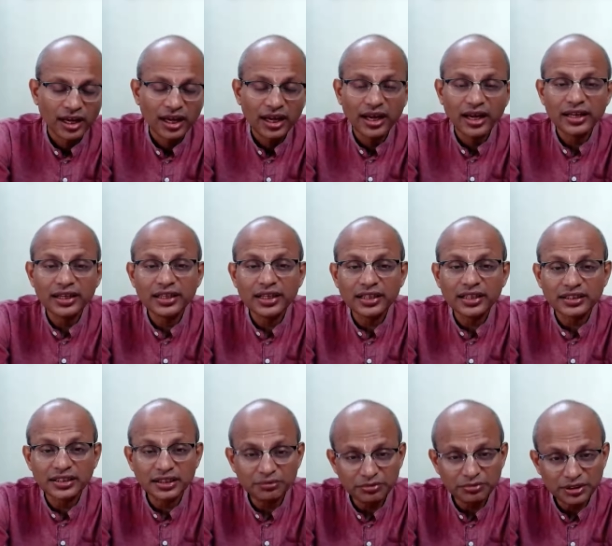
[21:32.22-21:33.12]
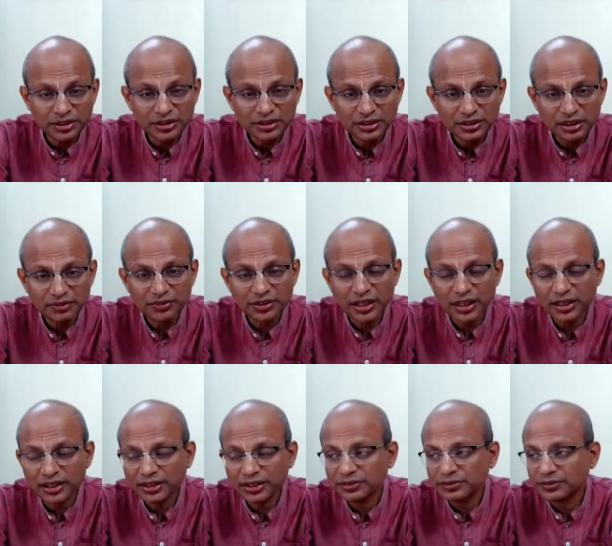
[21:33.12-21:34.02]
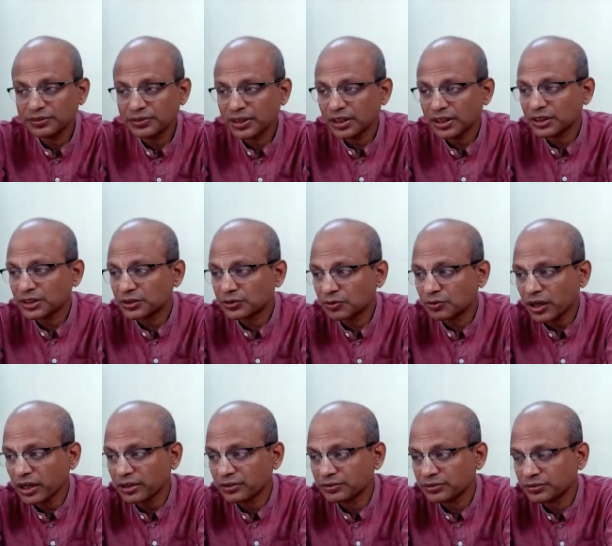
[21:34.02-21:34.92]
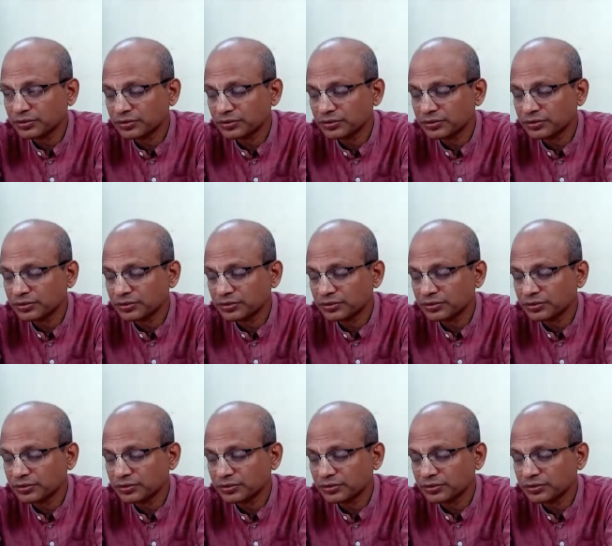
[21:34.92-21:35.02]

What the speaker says: And he accepted Devayani as his wife.